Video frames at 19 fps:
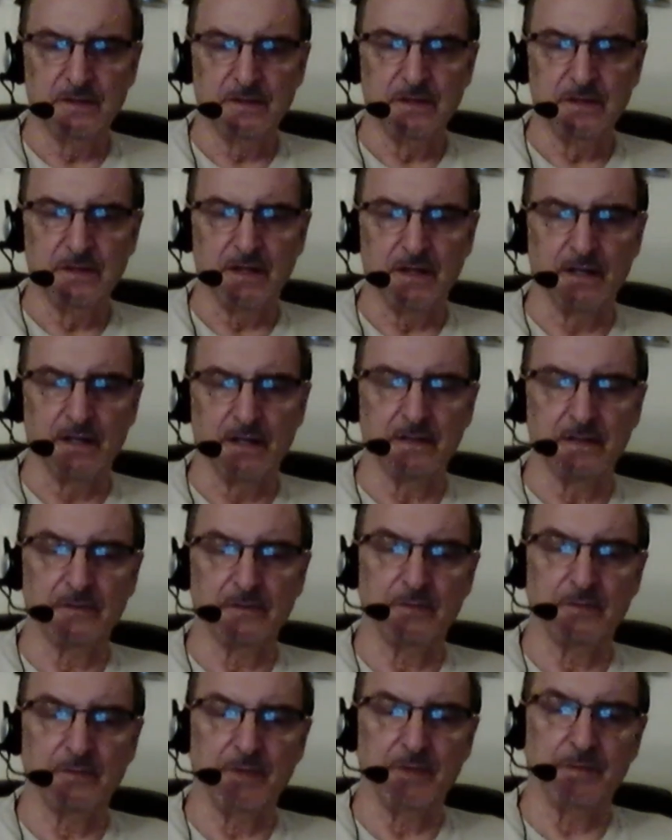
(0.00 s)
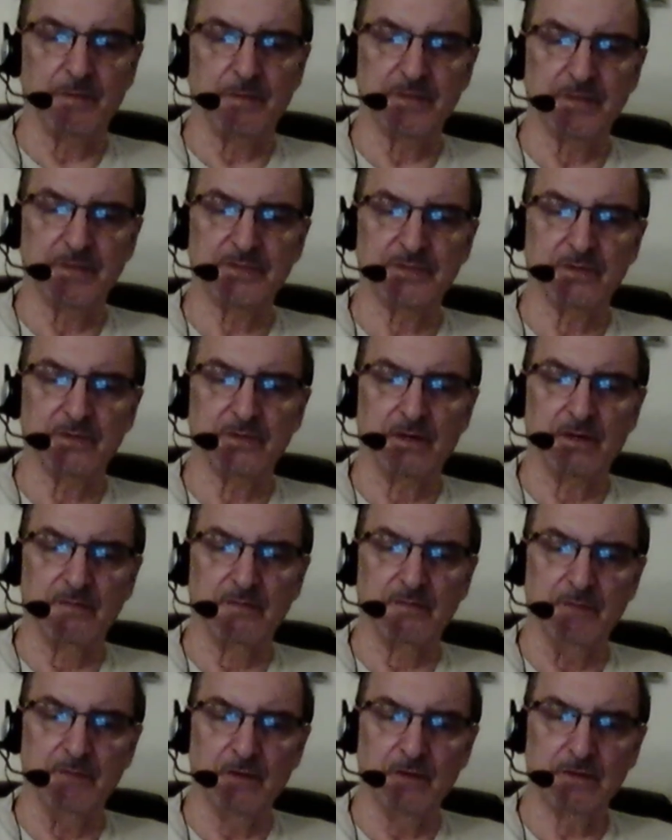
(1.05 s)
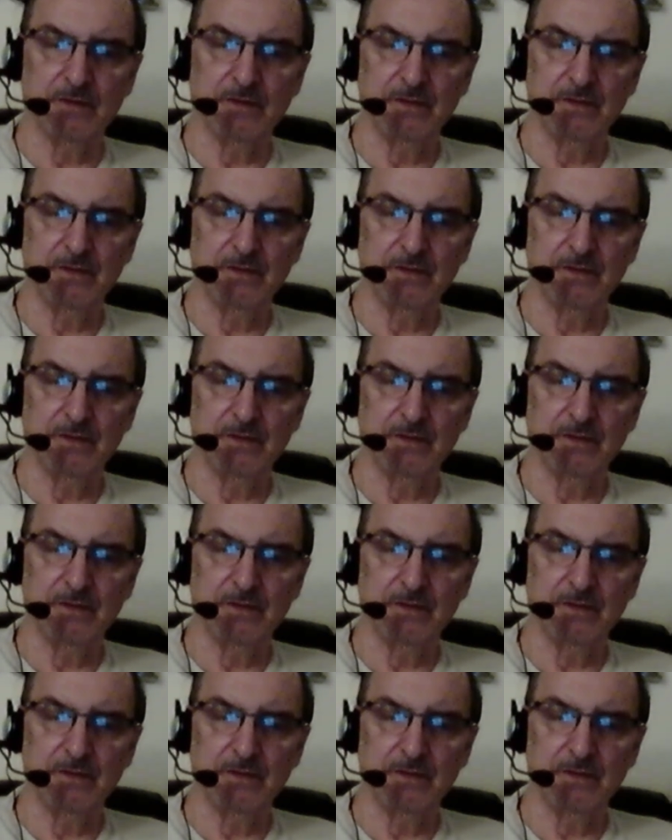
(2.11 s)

and there would be a pitcher of milk